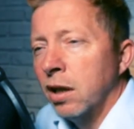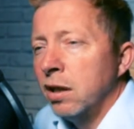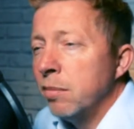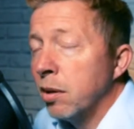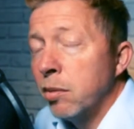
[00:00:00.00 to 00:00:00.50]
and
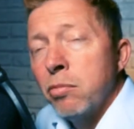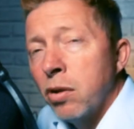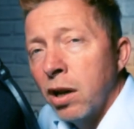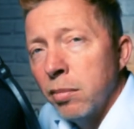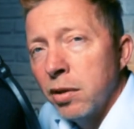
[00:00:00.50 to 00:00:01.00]
you probably
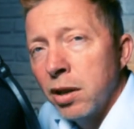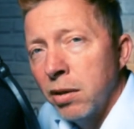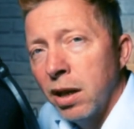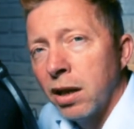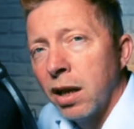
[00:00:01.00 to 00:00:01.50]
won't end up
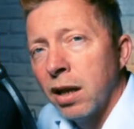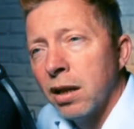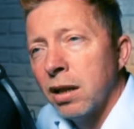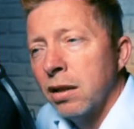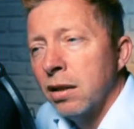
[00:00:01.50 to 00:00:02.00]
doing it
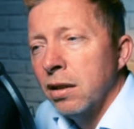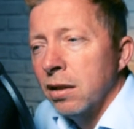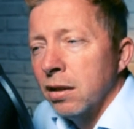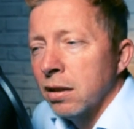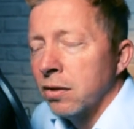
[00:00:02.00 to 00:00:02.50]
again.
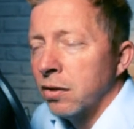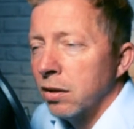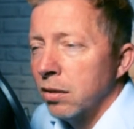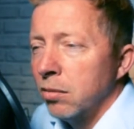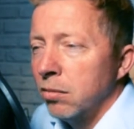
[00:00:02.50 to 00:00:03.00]

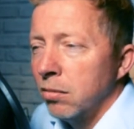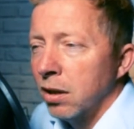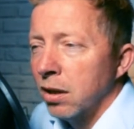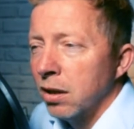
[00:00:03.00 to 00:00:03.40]
So